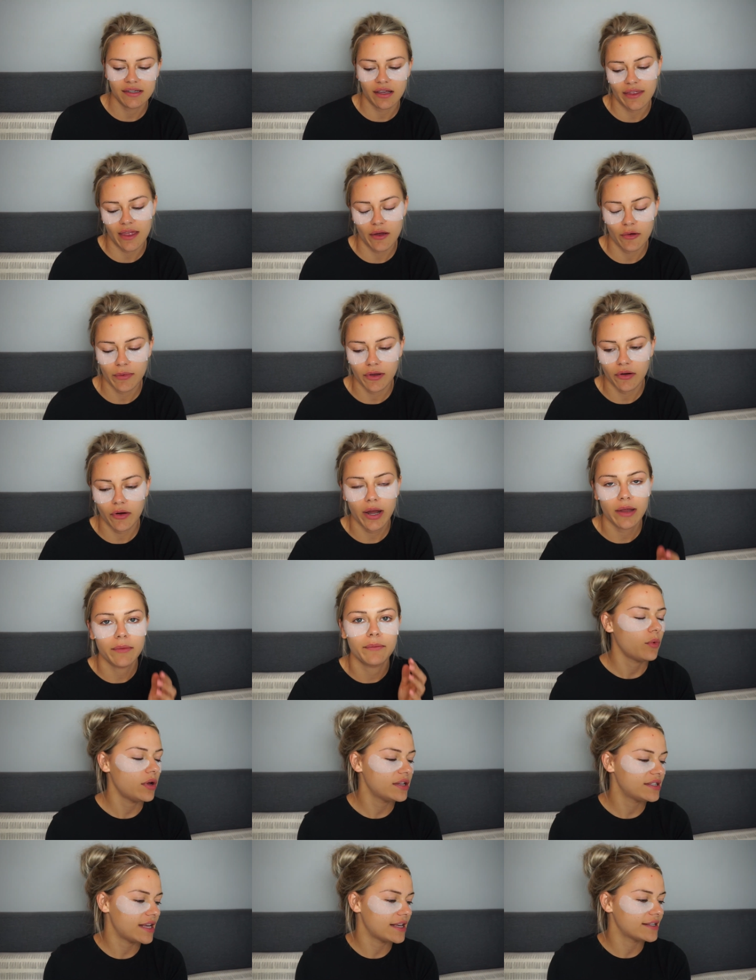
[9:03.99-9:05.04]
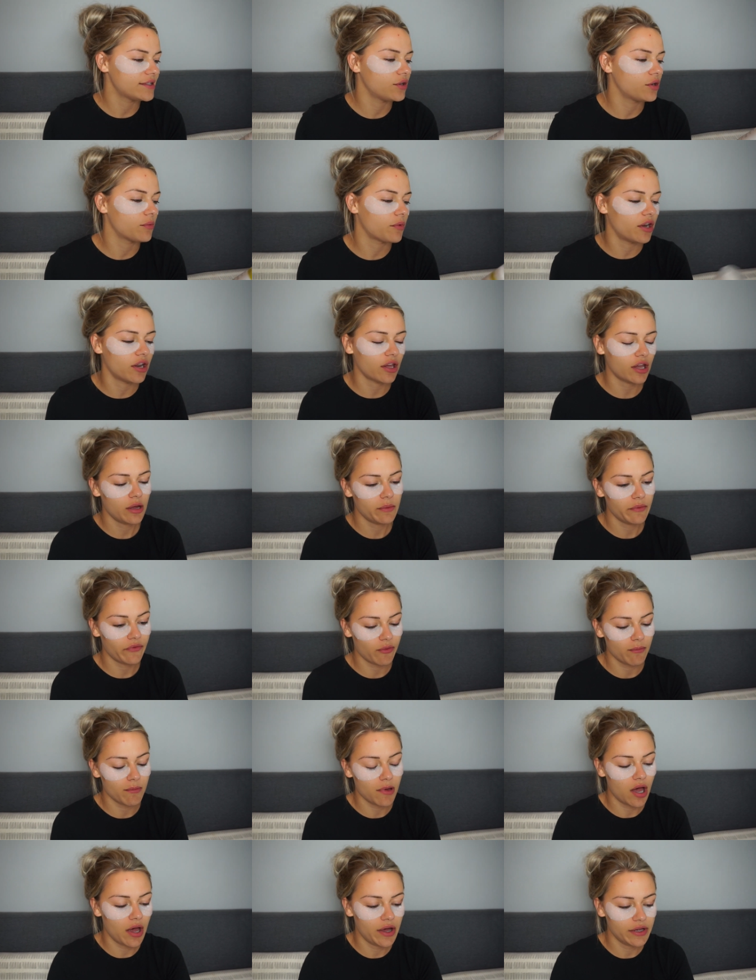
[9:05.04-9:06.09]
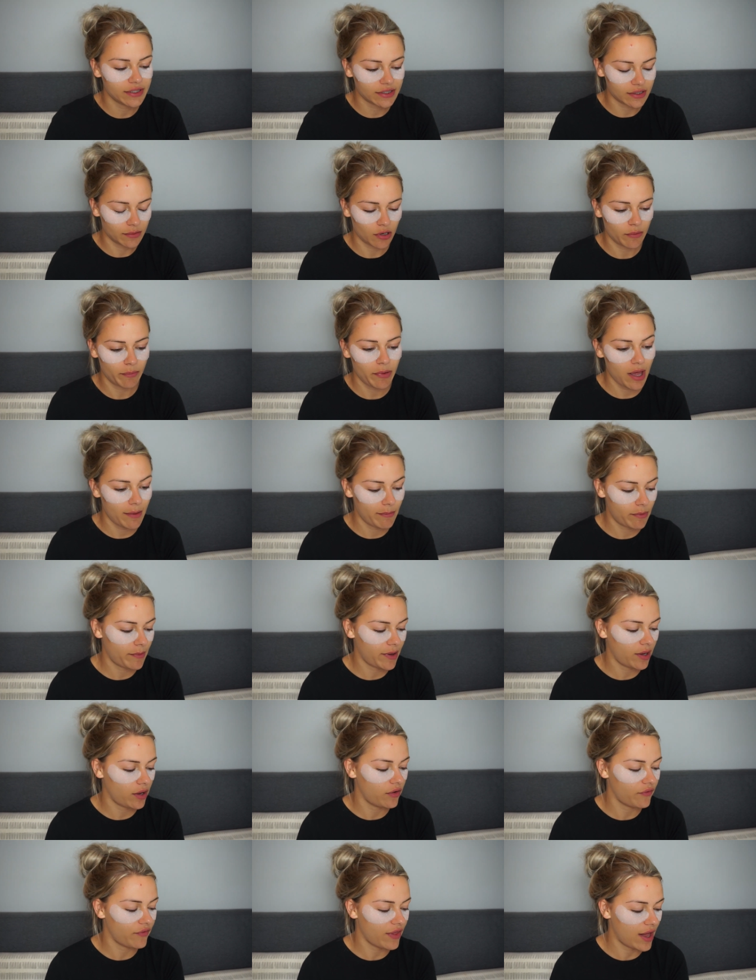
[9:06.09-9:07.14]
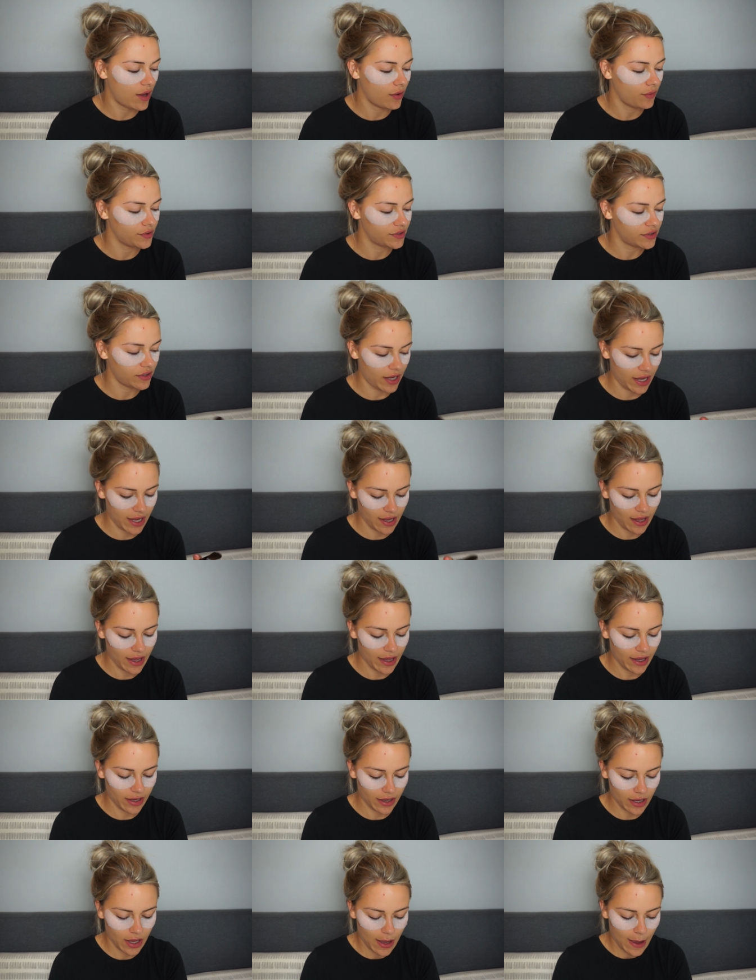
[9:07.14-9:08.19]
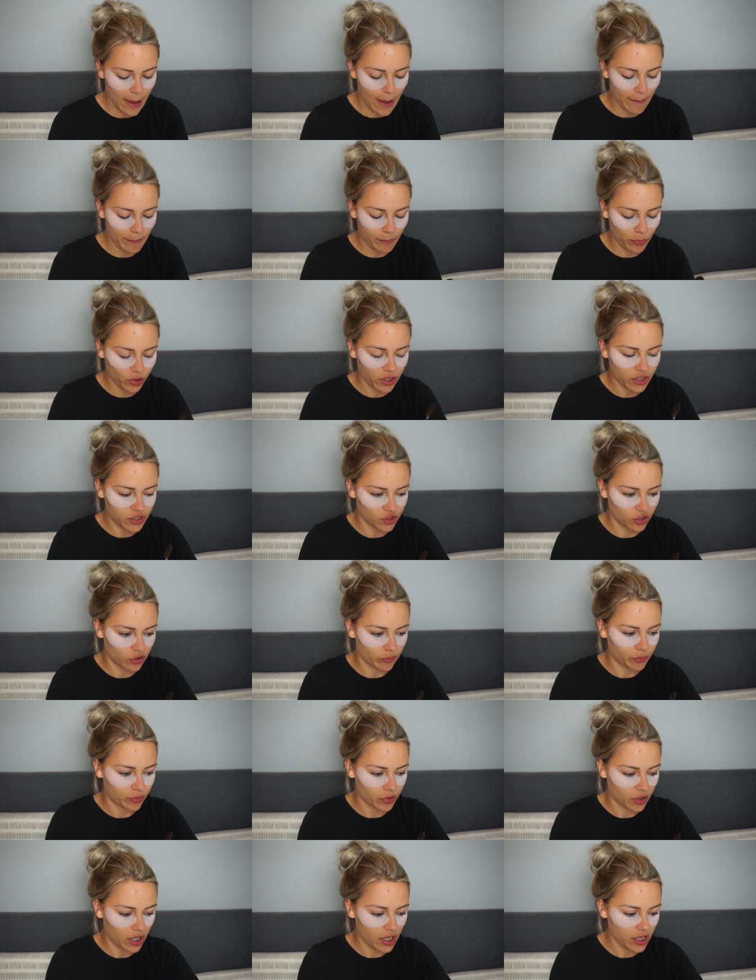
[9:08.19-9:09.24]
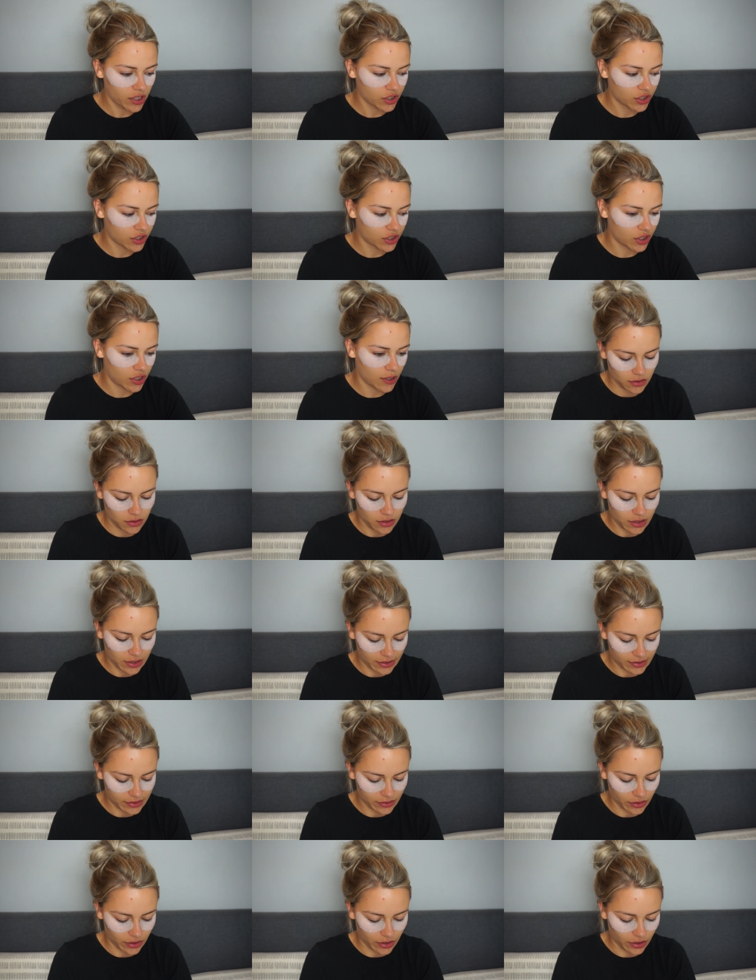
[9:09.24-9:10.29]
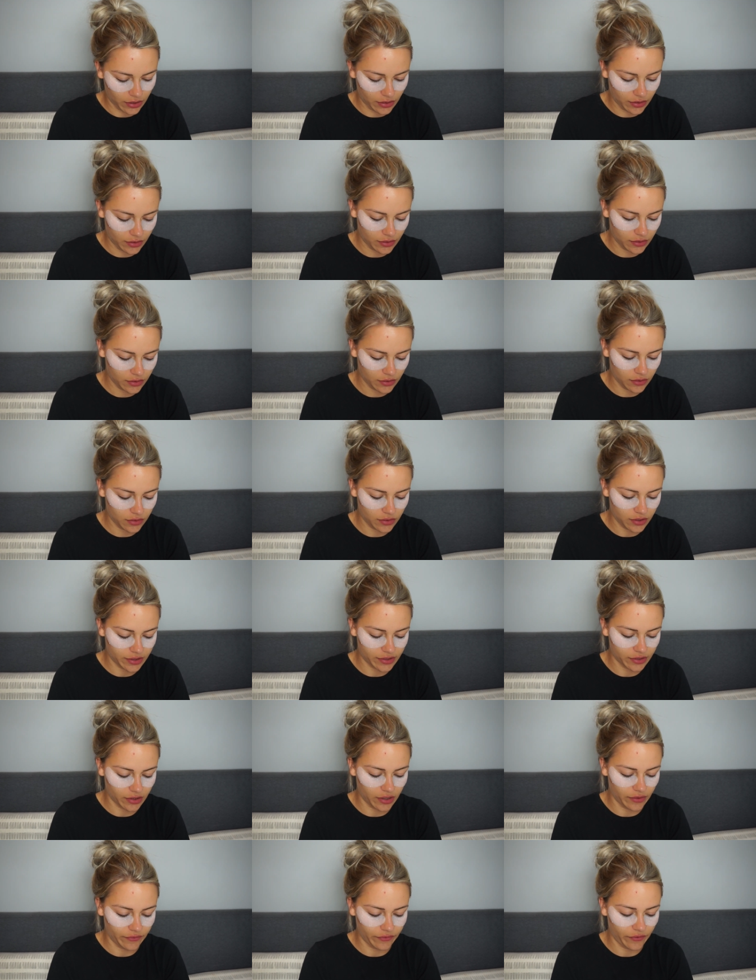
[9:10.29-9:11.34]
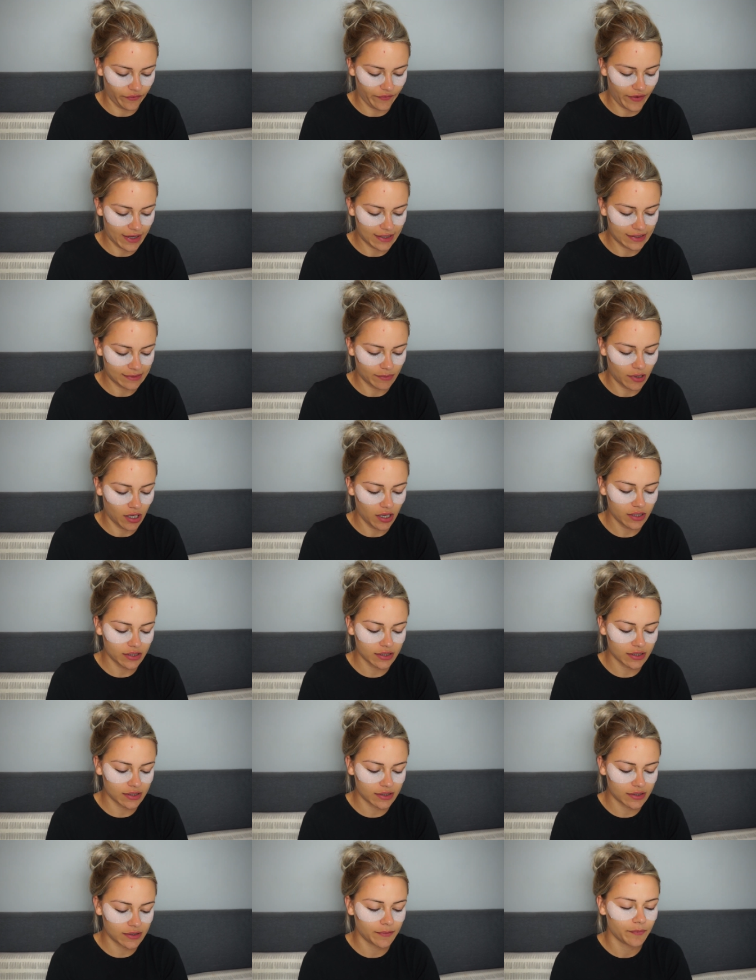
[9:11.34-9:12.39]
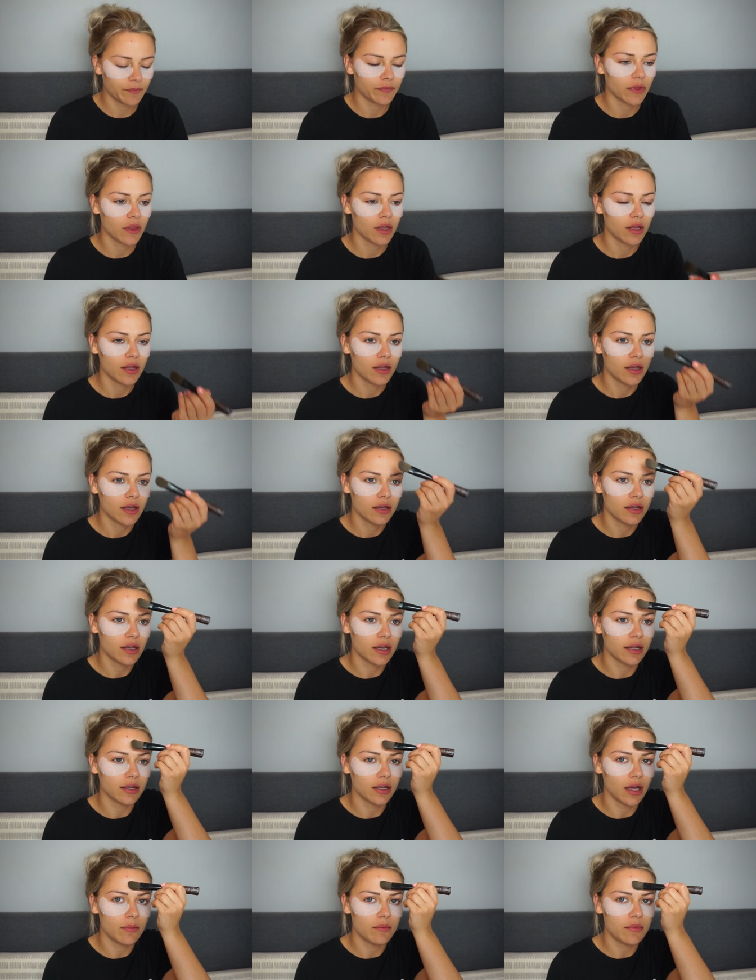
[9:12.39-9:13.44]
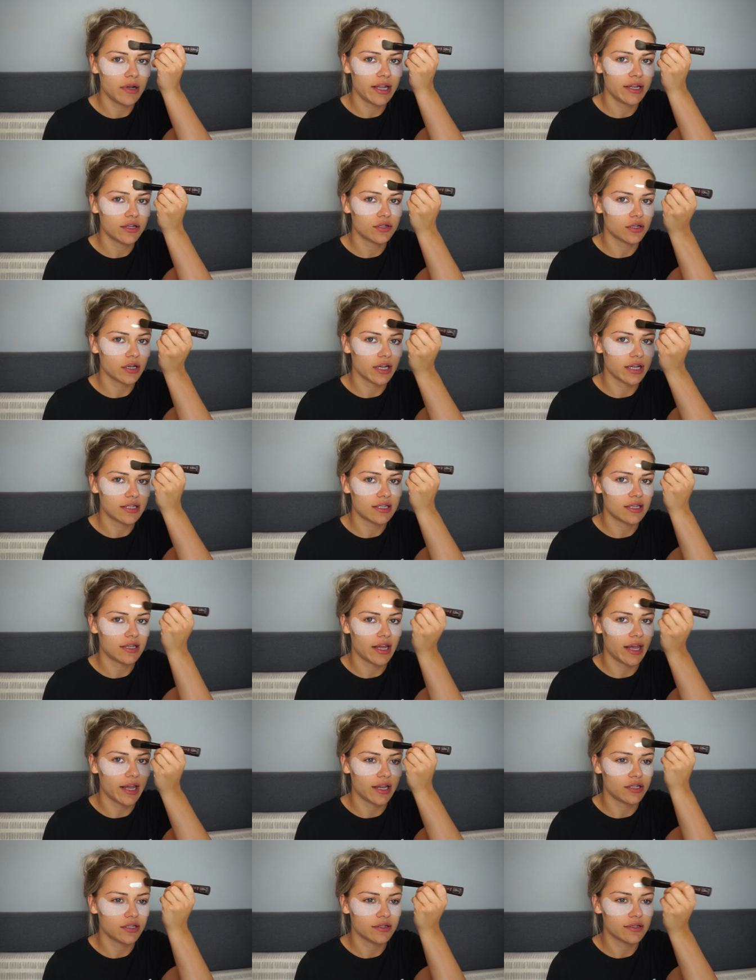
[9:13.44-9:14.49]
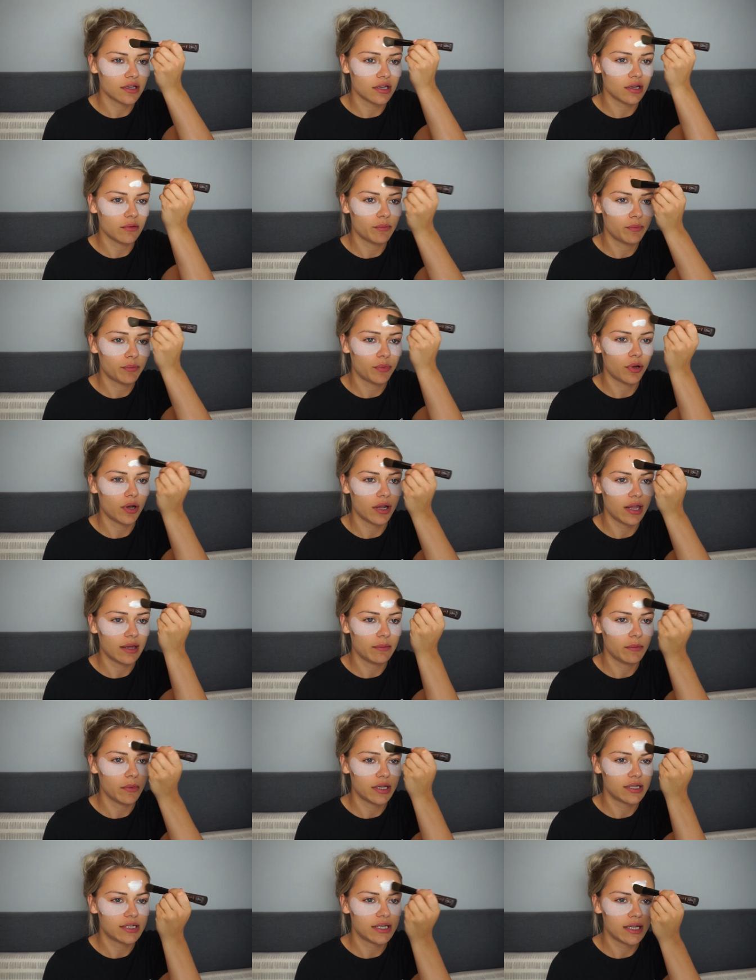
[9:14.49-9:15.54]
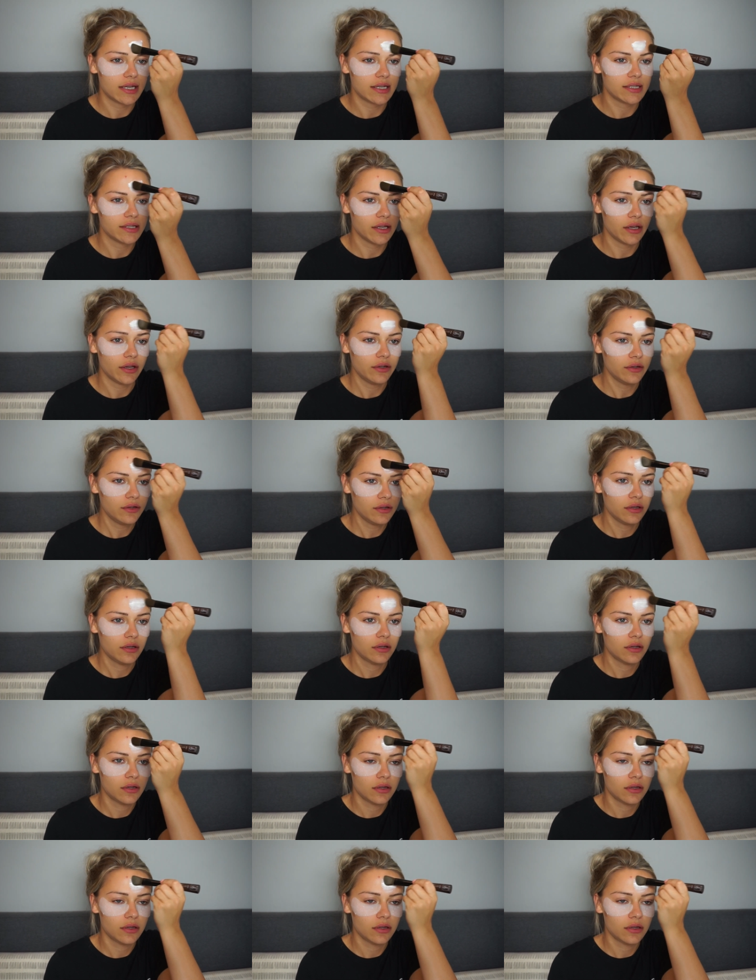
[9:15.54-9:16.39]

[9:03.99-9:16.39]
Like, that would be great. Once that's on, I'm going to go in with the mask. I'm going to pump a bit of that onto a Body Shop brush. These are designed for face masks. And I'm literally today just going to put it in my T-zone.